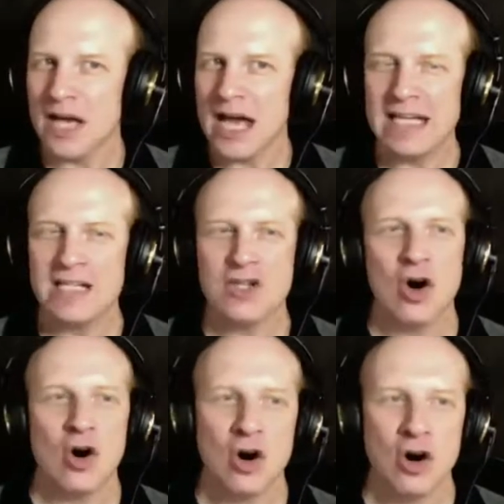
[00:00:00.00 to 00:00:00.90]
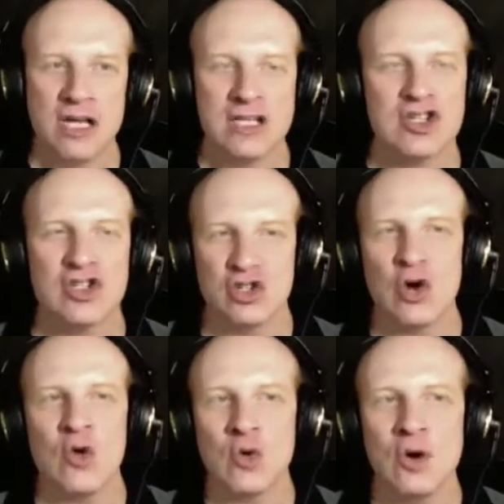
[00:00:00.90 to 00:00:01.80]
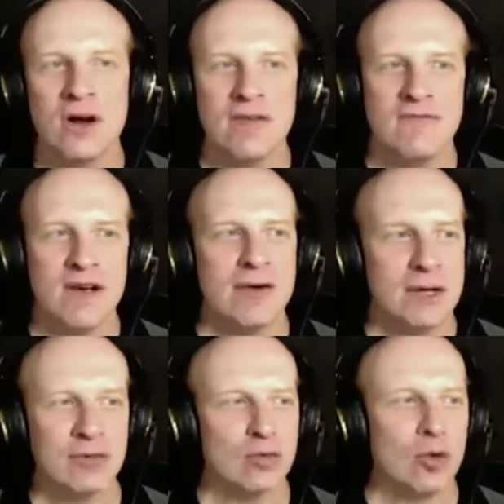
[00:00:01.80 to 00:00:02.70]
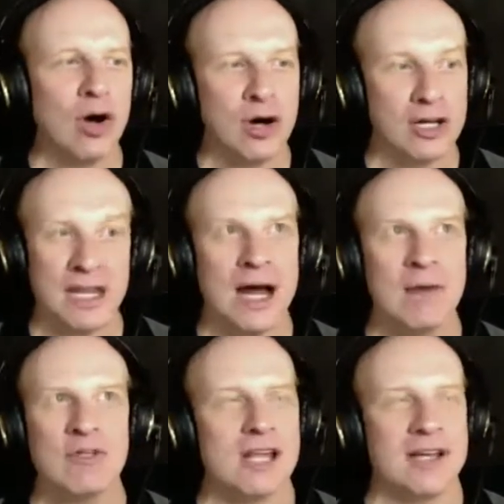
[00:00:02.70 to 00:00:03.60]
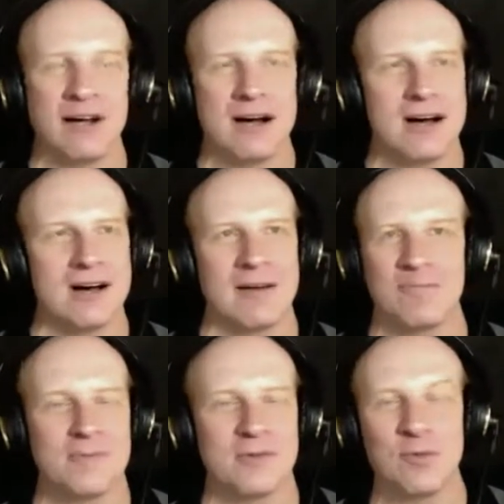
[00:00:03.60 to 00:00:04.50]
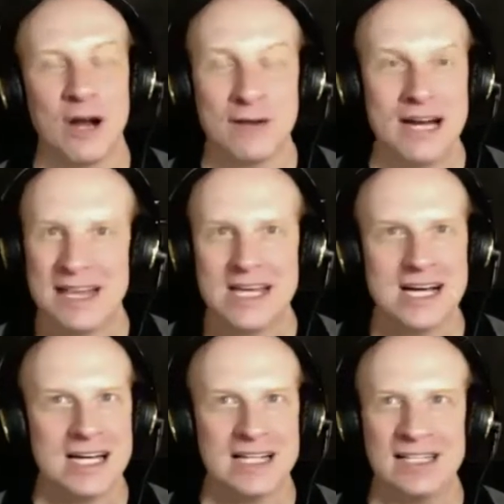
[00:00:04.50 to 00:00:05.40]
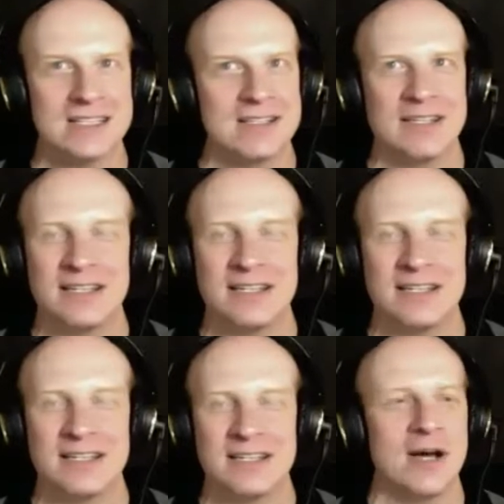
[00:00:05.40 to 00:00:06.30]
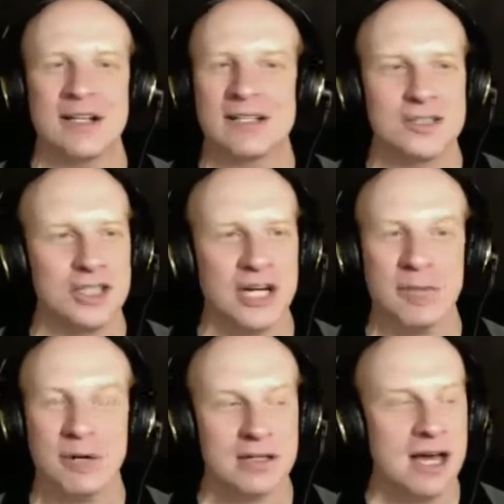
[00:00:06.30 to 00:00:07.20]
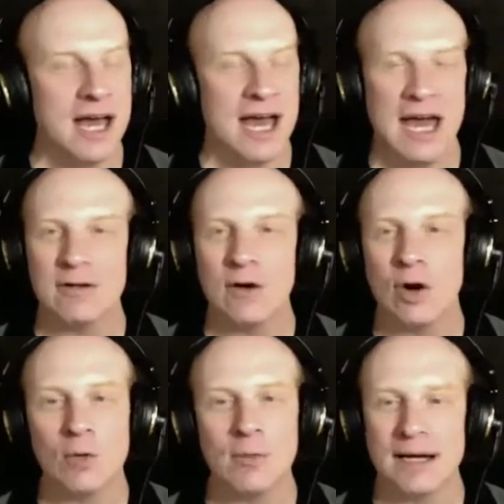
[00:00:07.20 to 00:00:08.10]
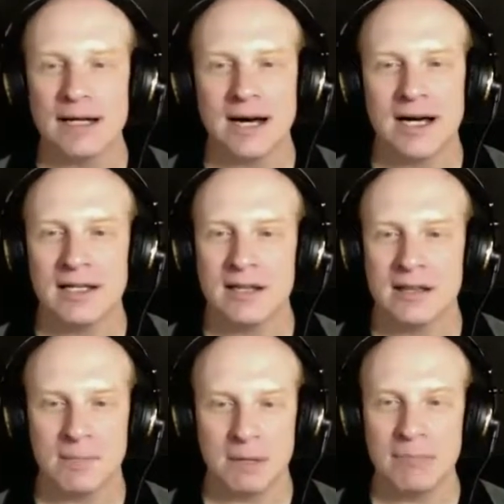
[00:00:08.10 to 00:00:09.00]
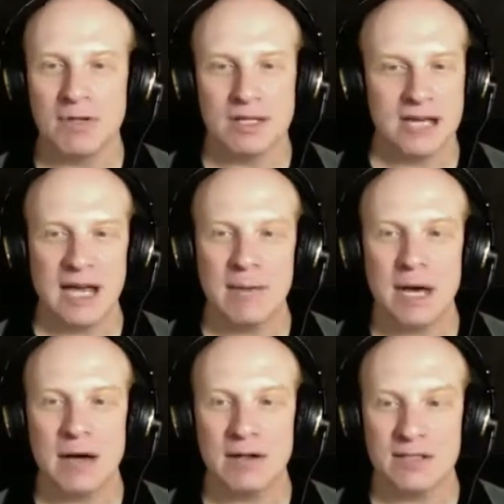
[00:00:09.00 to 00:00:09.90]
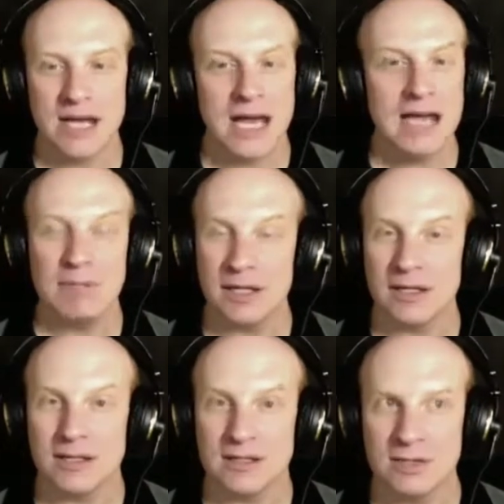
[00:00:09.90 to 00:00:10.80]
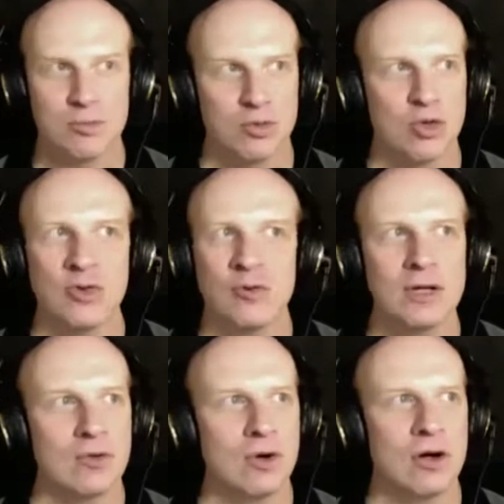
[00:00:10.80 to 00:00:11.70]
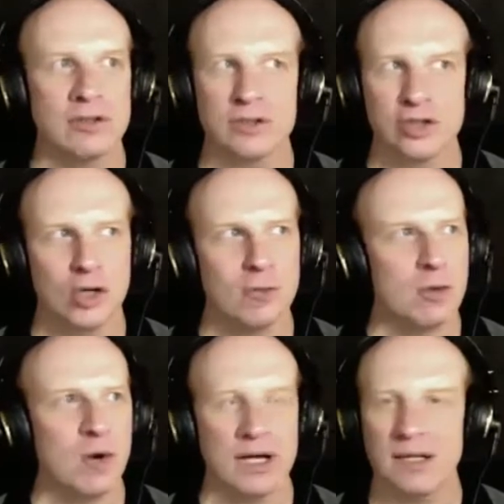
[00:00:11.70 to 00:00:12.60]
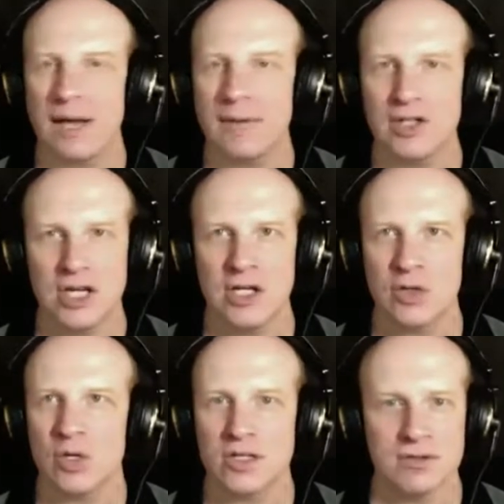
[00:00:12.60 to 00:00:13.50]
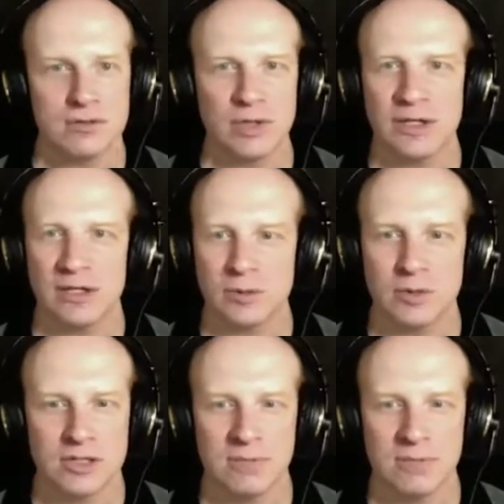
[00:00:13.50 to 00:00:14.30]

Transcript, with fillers: And it's it's so very wrong that I was like, whatever. And I think I clicked the, you know, I clicked the share button. And oh my God, the people that came out to hate me, to prove me wrong, to show me why climate change wasn't real.